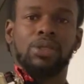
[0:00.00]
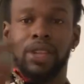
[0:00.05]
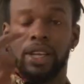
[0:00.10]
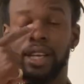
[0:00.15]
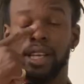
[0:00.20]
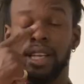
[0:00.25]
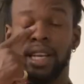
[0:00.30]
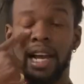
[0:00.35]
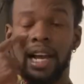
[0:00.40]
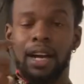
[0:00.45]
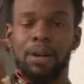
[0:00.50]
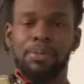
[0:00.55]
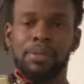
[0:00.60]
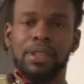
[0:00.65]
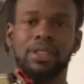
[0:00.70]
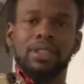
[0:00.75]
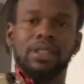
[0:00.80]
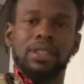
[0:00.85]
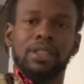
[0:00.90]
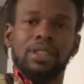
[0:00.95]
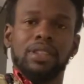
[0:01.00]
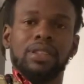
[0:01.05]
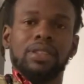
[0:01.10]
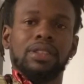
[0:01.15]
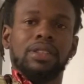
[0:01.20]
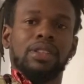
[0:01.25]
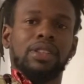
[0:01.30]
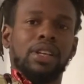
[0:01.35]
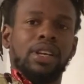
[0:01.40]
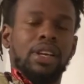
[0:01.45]
they allow me to
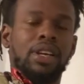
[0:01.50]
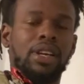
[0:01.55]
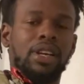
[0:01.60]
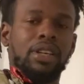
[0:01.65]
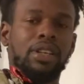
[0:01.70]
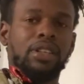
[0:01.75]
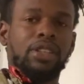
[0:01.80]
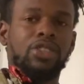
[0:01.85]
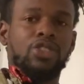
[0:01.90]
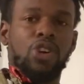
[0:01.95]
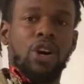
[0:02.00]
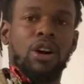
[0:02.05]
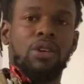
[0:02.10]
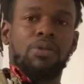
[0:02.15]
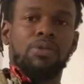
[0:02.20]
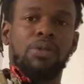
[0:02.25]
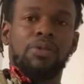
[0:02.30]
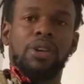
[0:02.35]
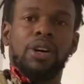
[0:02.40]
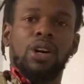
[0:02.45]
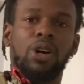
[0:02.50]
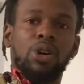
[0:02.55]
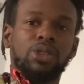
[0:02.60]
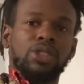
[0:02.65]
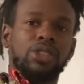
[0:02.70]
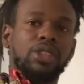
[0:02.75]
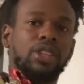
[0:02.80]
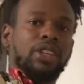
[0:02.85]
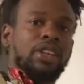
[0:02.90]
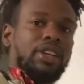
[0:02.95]
draw from the
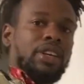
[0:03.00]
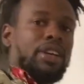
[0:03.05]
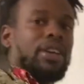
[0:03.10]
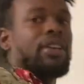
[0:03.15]
holster.